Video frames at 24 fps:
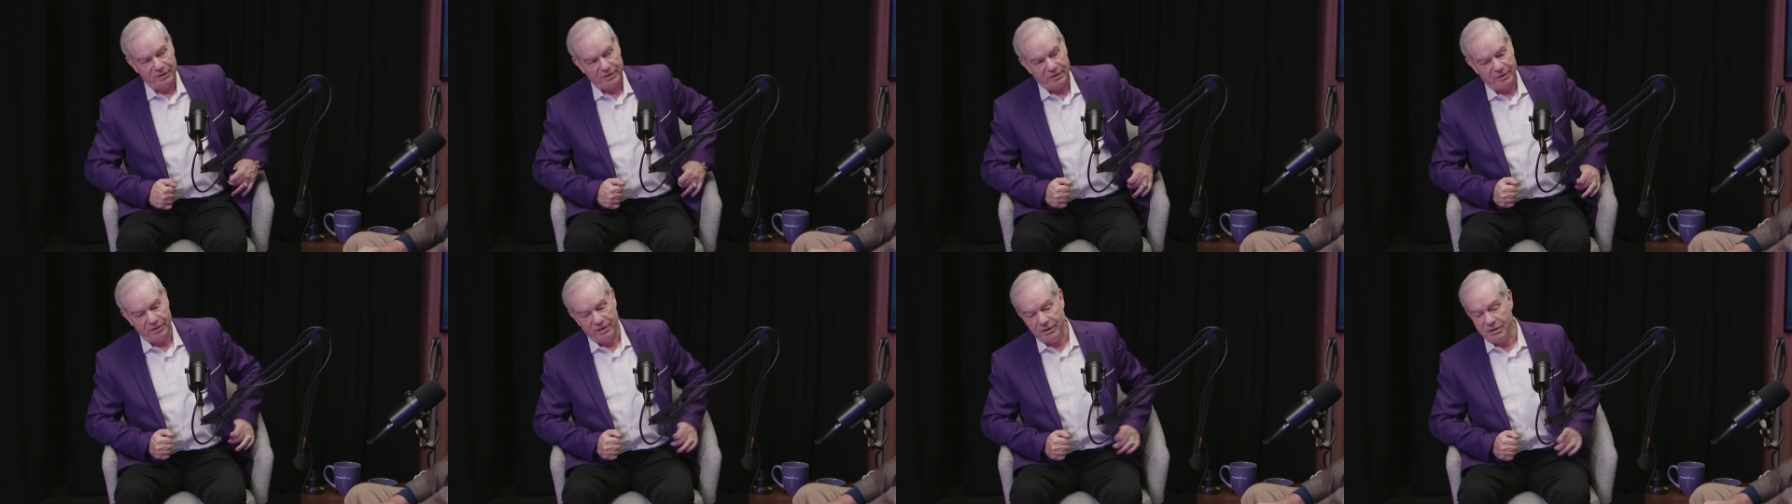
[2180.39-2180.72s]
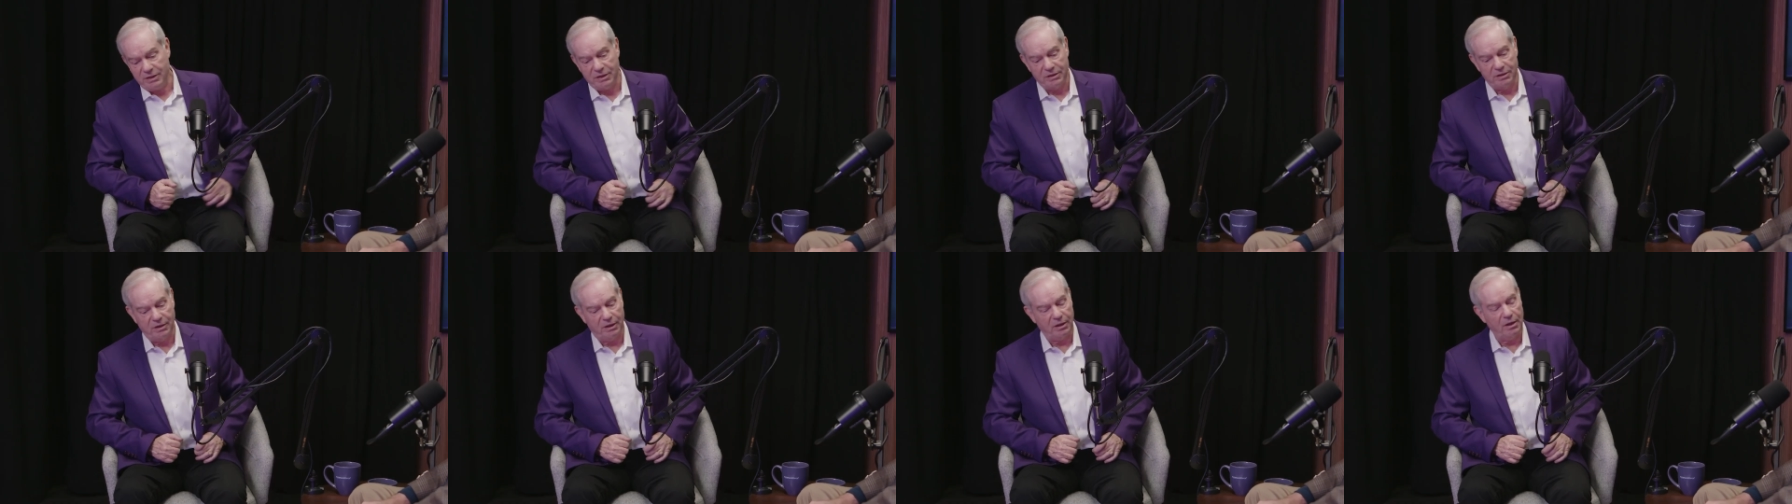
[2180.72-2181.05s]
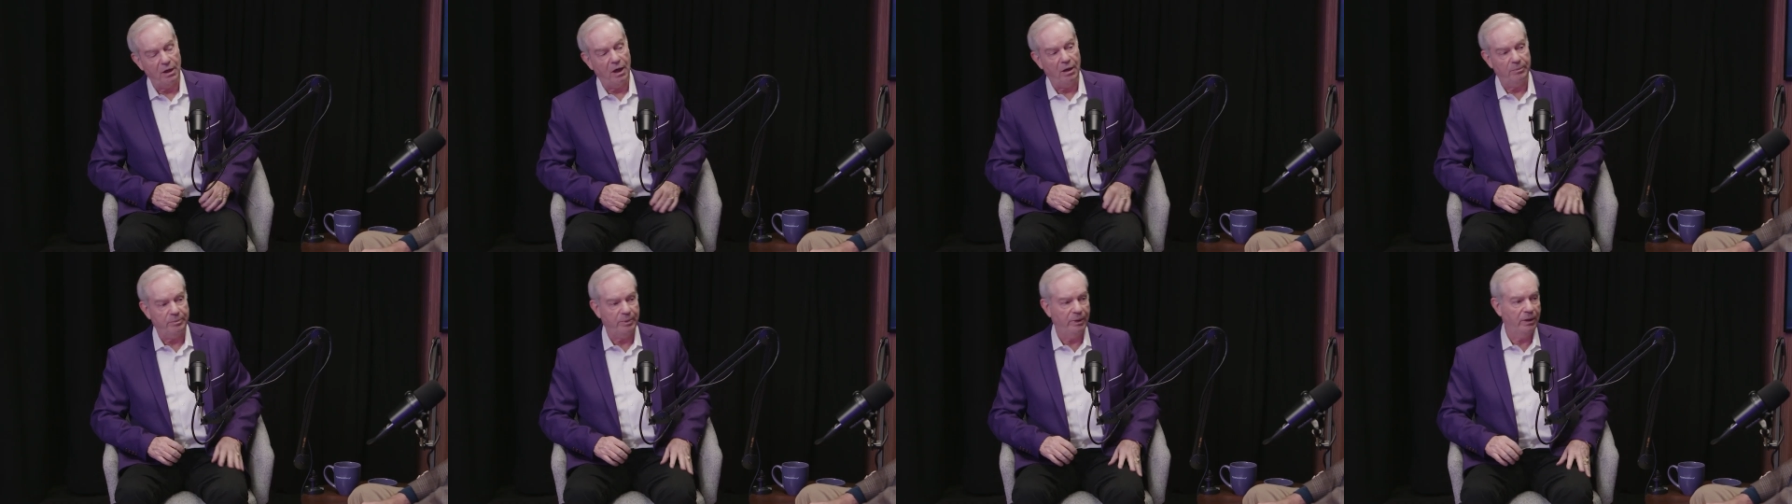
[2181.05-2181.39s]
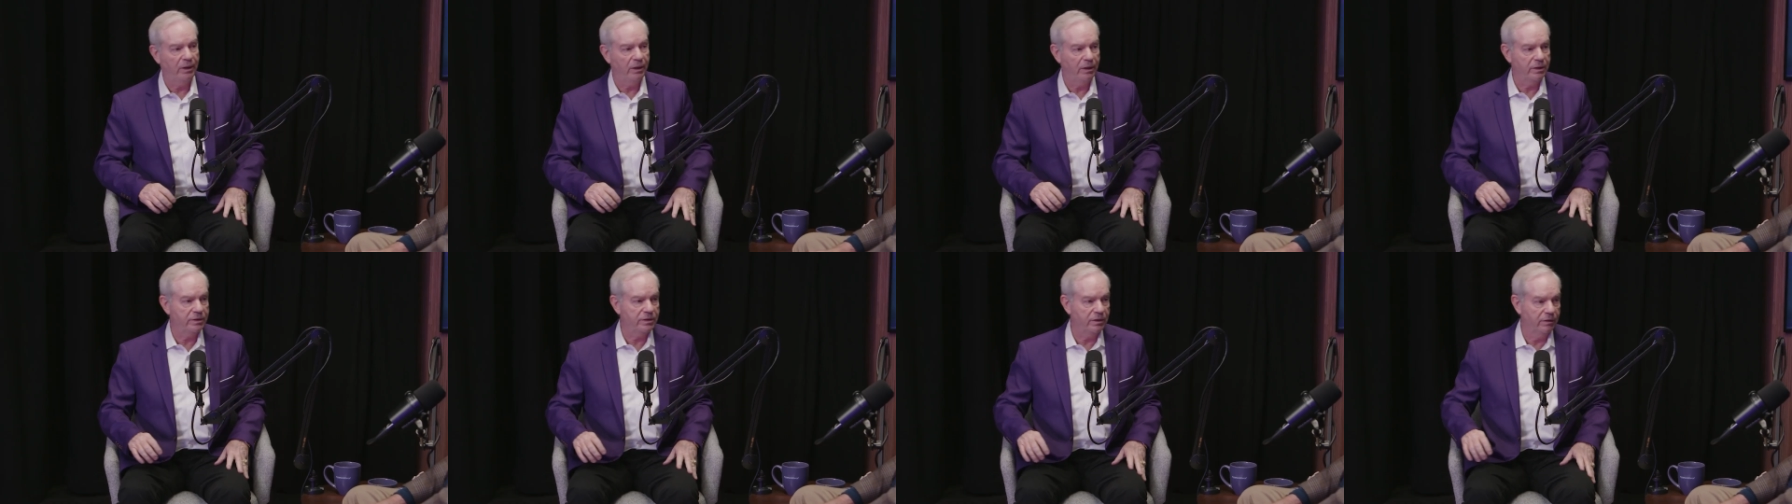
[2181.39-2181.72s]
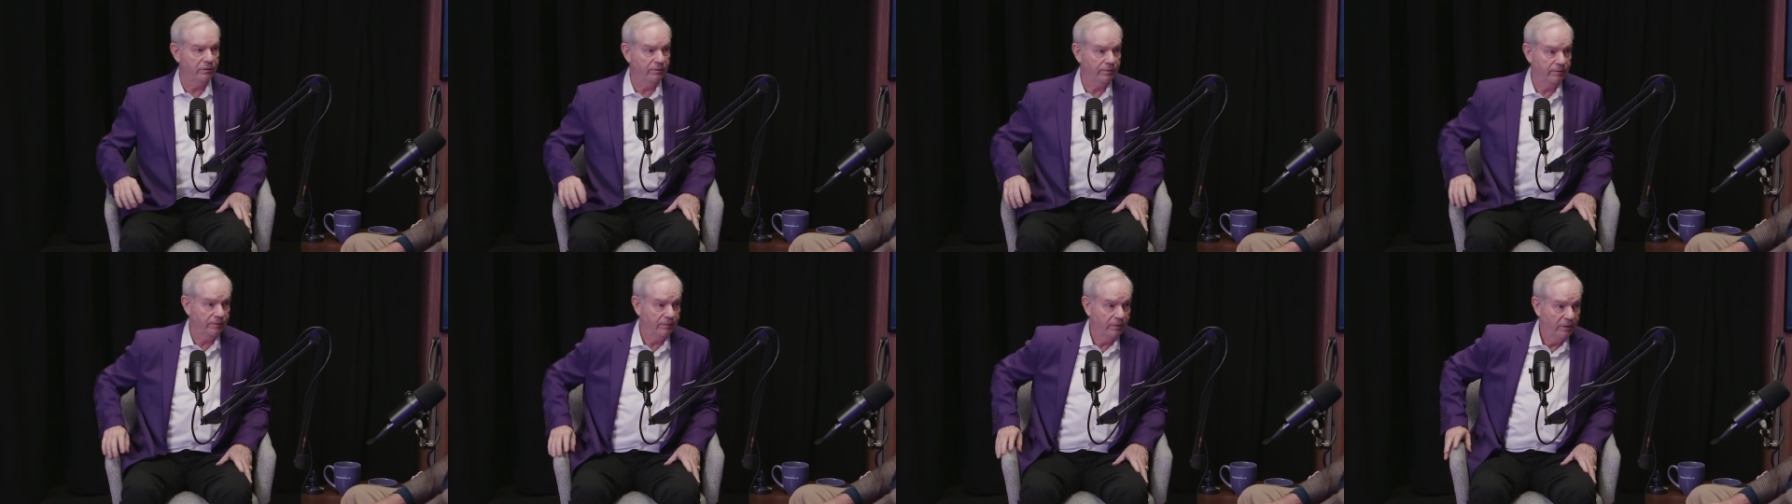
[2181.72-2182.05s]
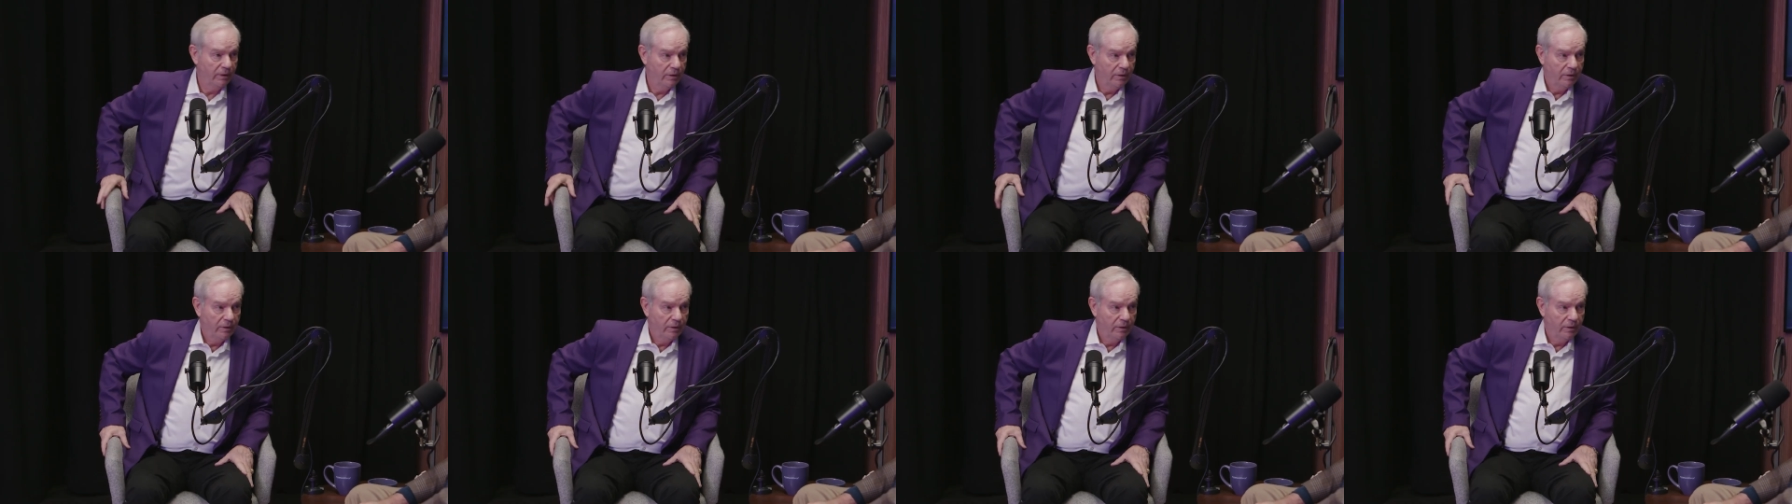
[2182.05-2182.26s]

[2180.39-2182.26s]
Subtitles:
because this is a comprehensive